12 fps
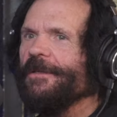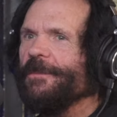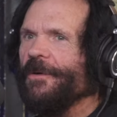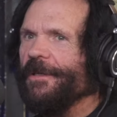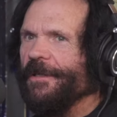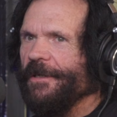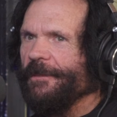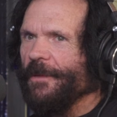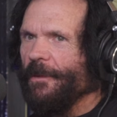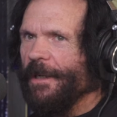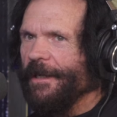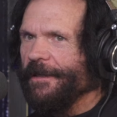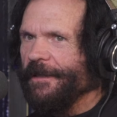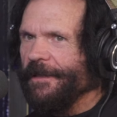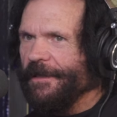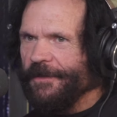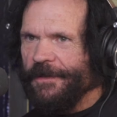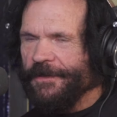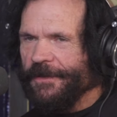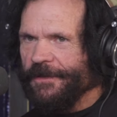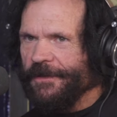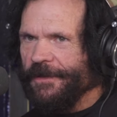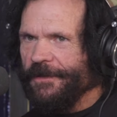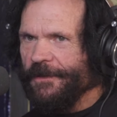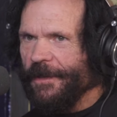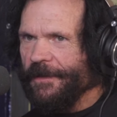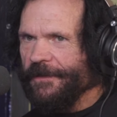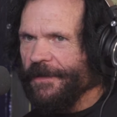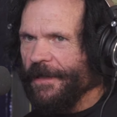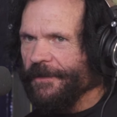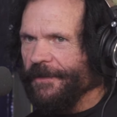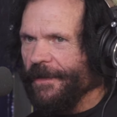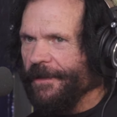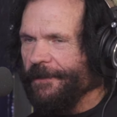Born here in Milwaukee, 1962, on the south side.